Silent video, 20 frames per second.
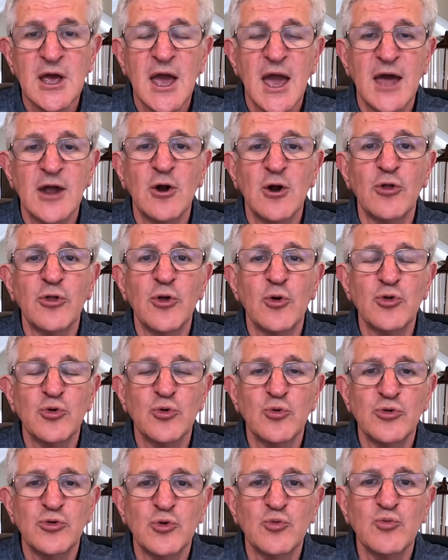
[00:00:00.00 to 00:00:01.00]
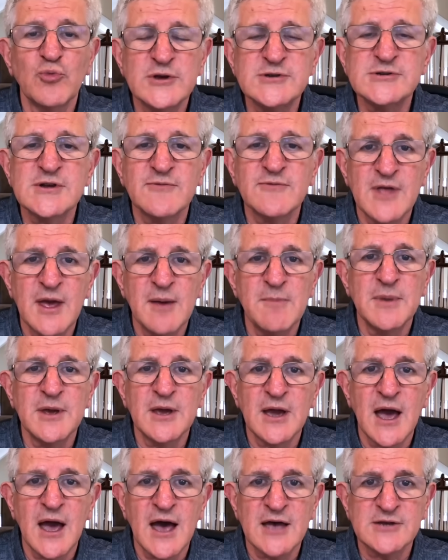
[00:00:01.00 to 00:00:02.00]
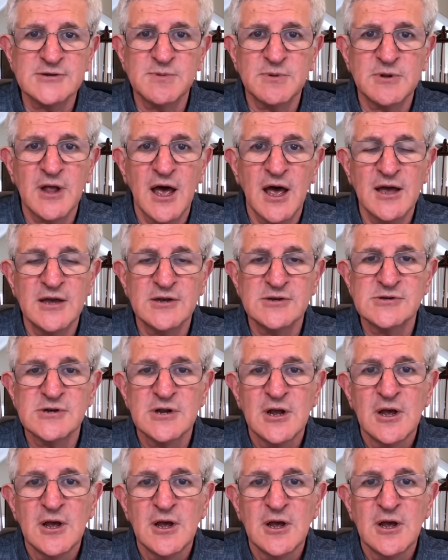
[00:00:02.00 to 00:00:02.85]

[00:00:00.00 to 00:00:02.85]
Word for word: And although the, the risk of them being hospitalized